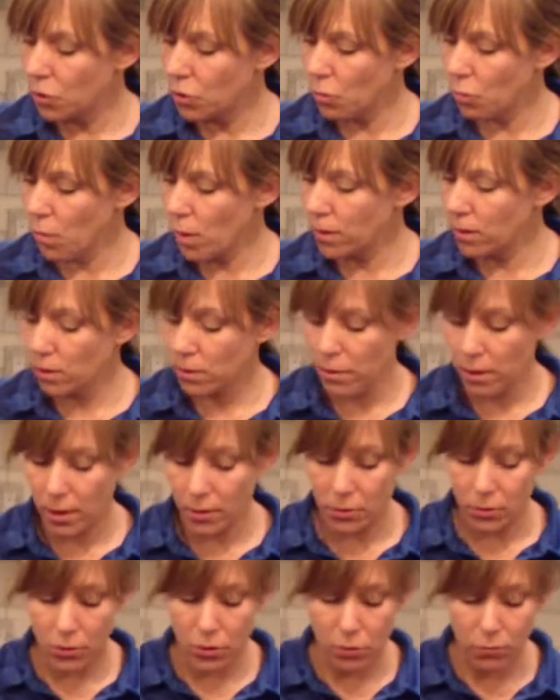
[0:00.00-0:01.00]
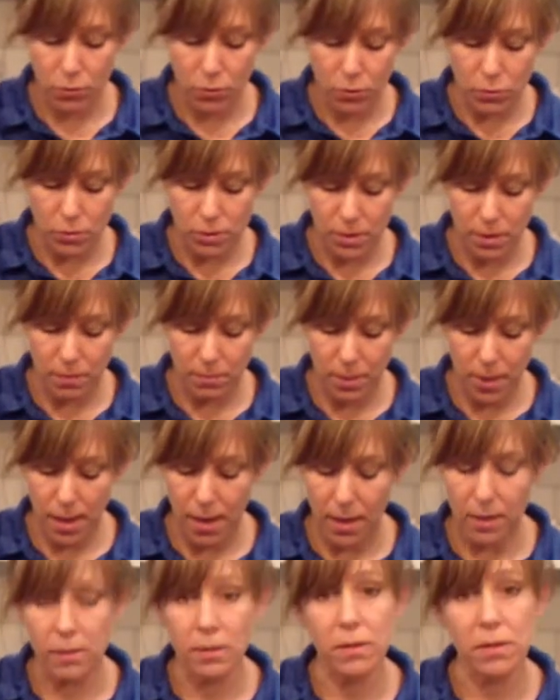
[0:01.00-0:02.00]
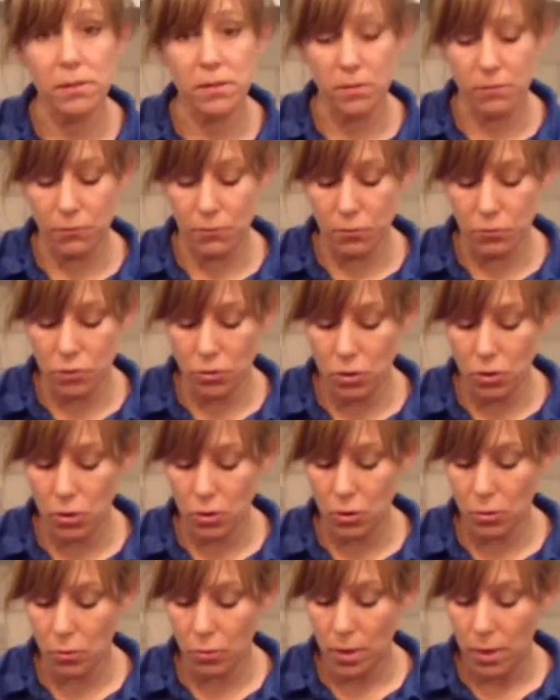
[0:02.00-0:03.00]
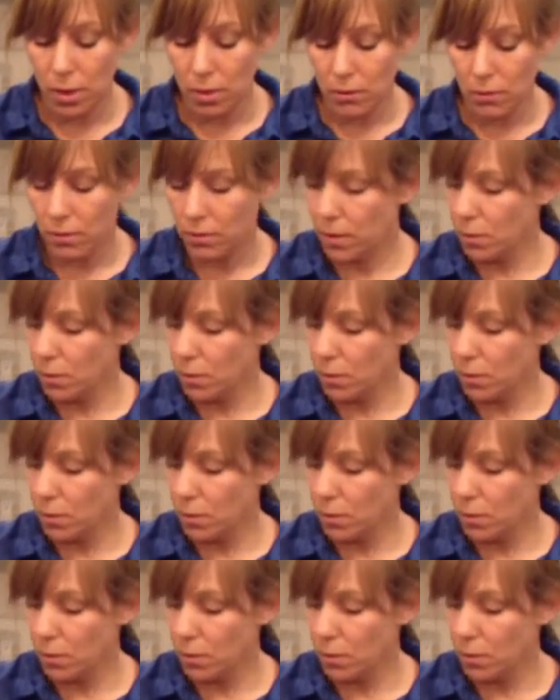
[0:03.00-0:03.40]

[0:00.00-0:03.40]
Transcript: you don't want to clutter your roasting pan, because if you do,